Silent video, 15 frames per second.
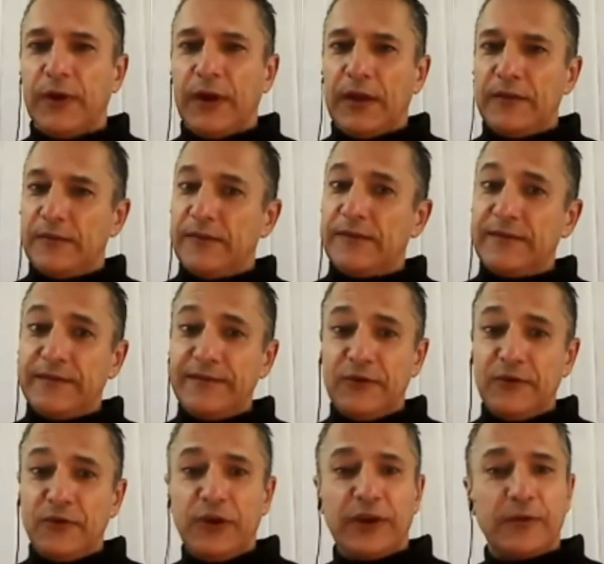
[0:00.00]
And this is
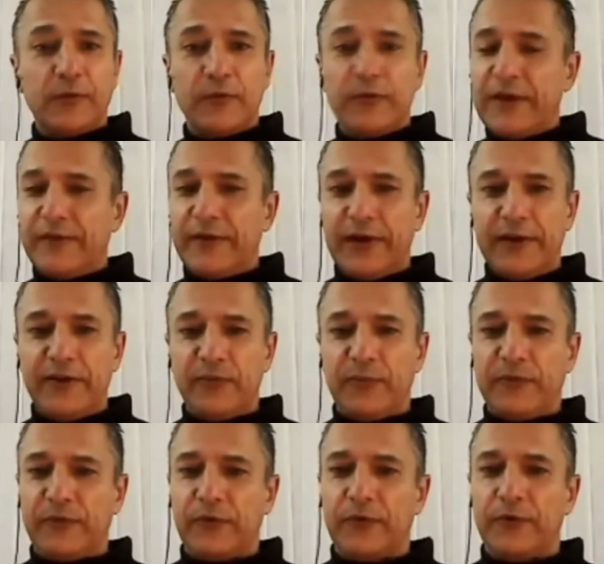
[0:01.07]
unique. We never had this
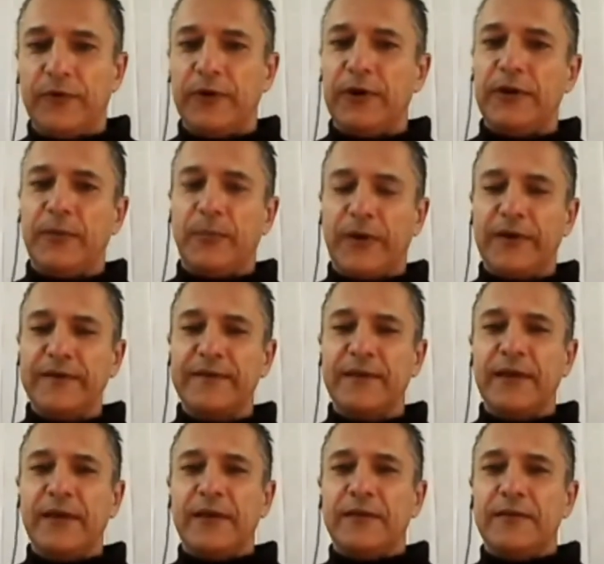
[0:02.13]
before. In the
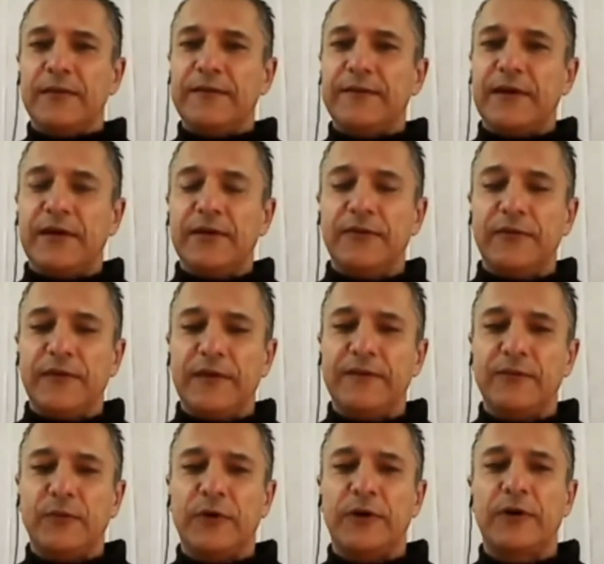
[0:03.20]
past, these kind of
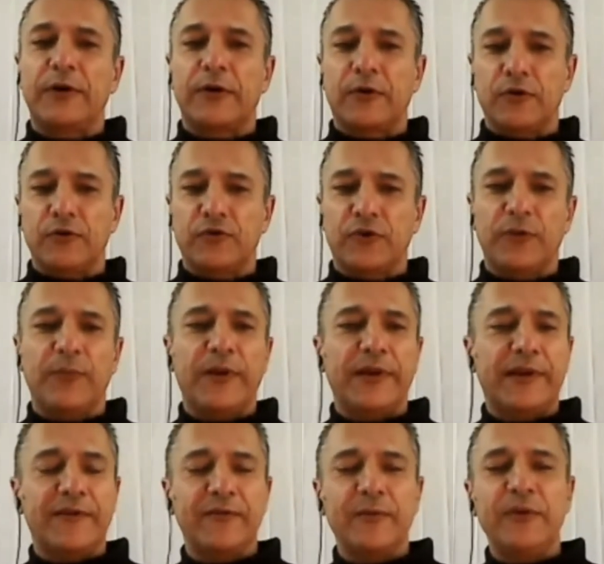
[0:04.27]
things were controlled by
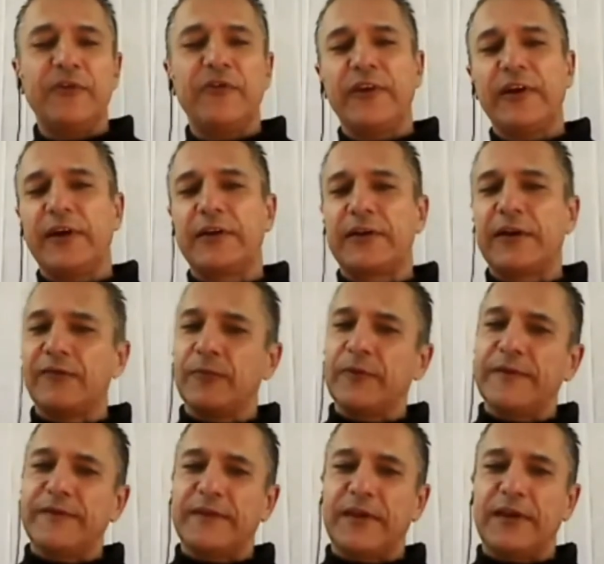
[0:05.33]
governments. They had
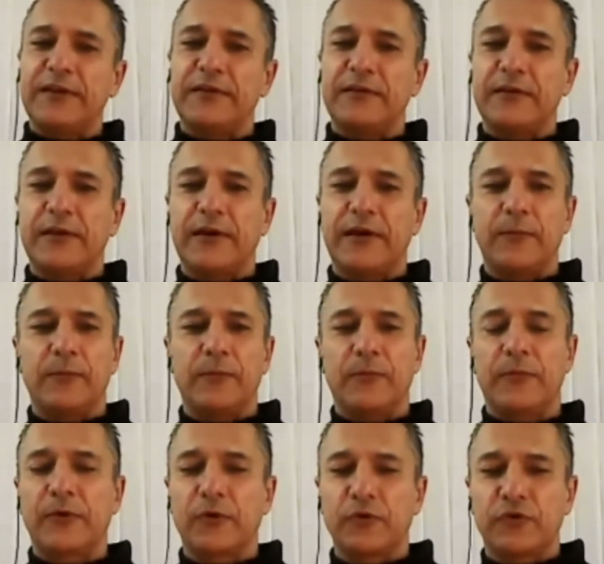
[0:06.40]
government state
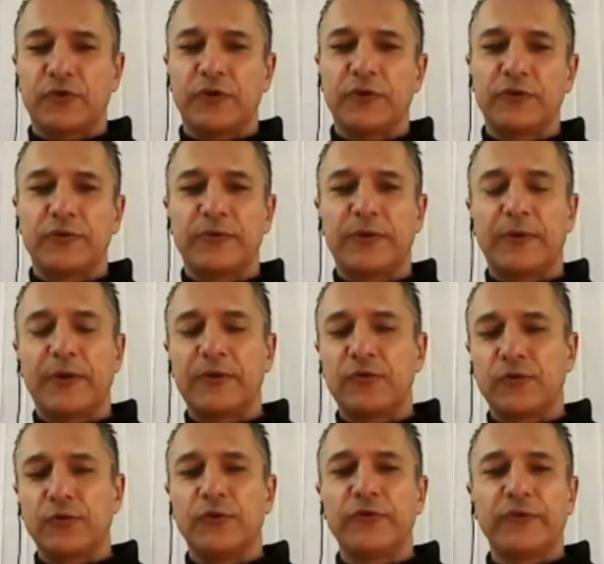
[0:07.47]
controlled
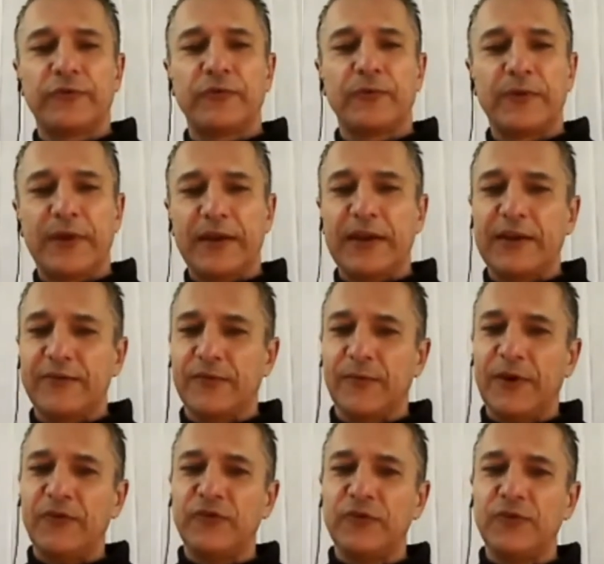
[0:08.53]
tools of getting
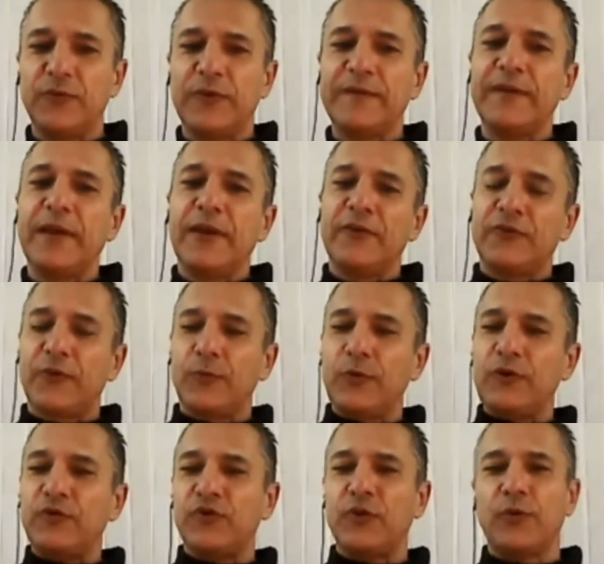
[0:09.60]
information to us, so
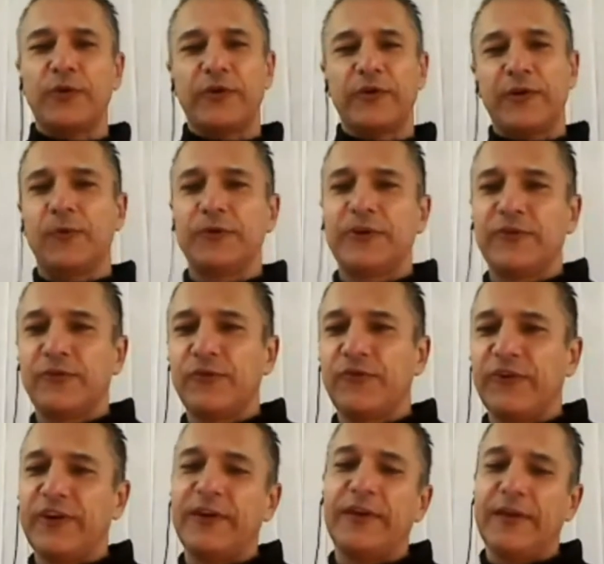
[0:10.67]
we saw what they wanted us to
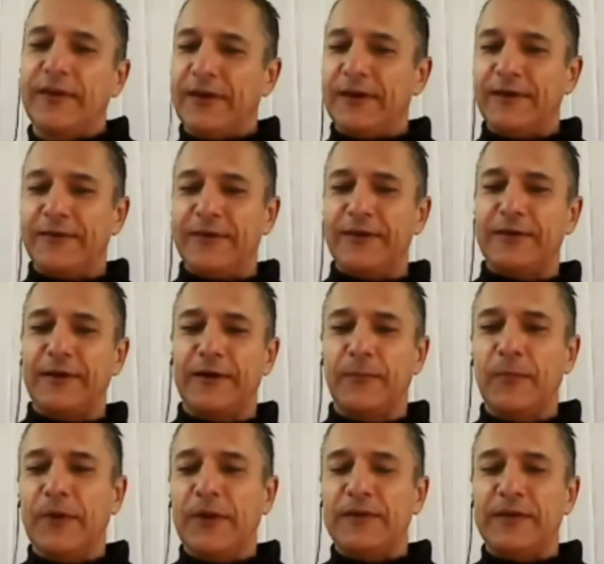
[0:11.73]
see. And I think
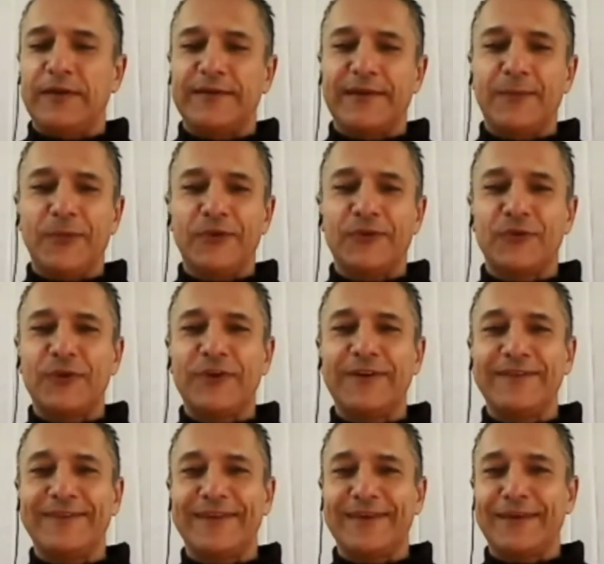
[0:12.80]
the example
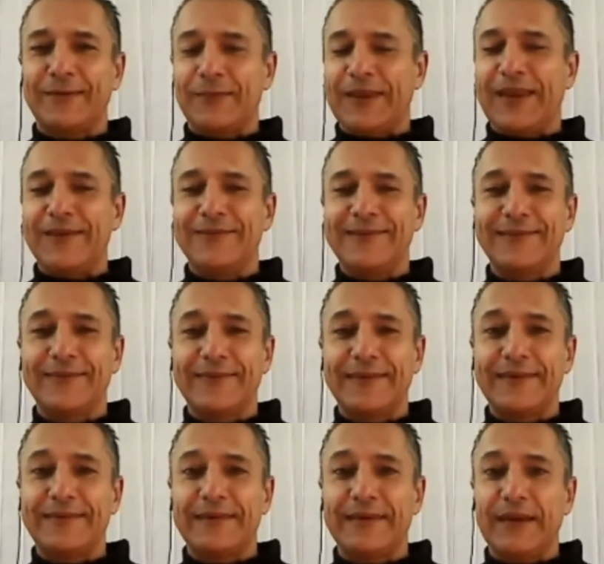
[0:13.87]
Trina gave us of
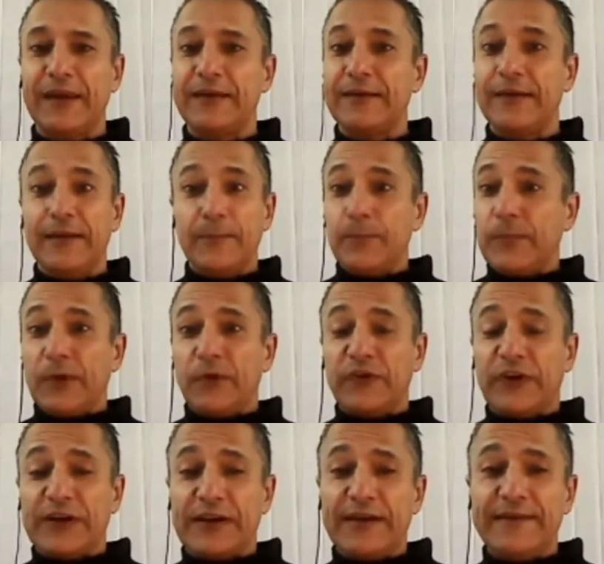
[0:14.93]
68 was
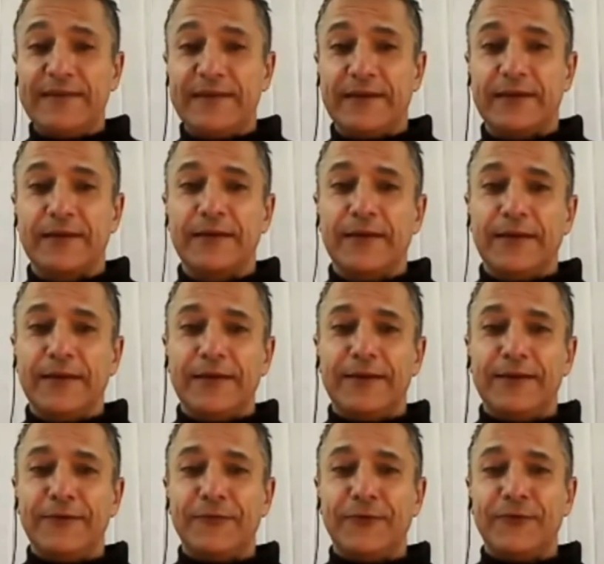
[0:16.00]
a classic.
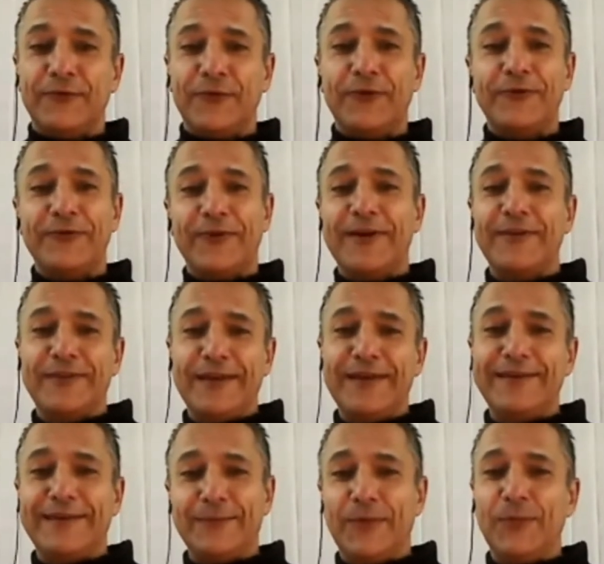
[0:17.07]
For 4 or 5
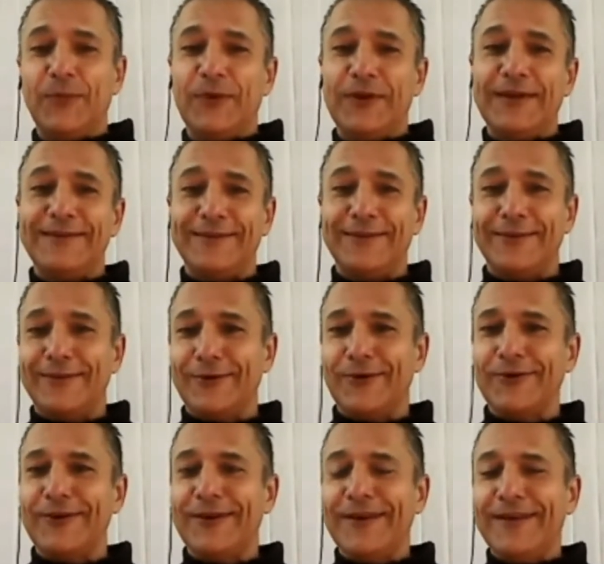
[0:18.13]
days, the population
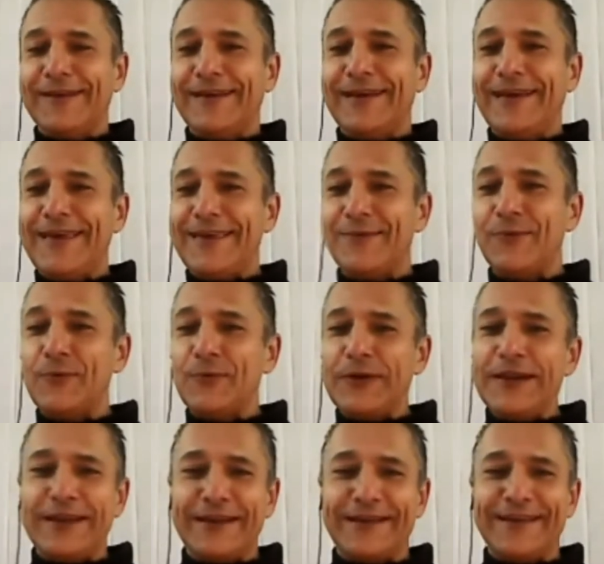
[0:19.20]
thought that, hey, we're
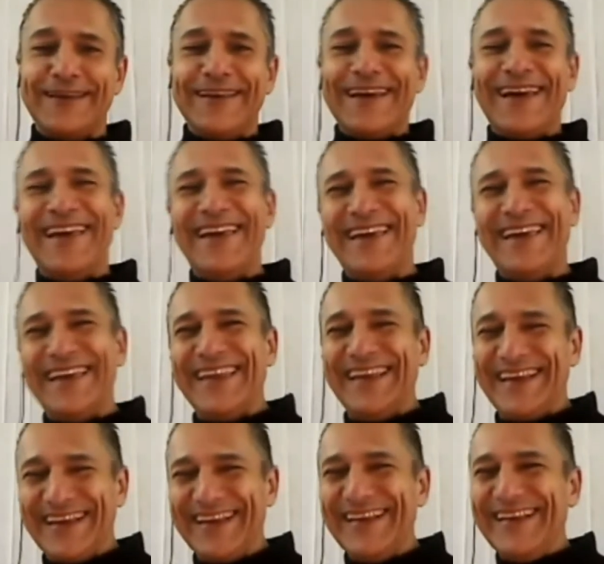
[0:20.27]
winning,
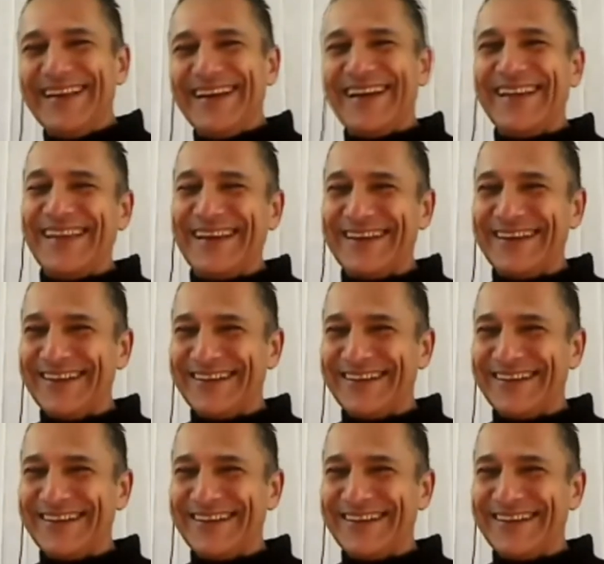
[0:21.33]
and they had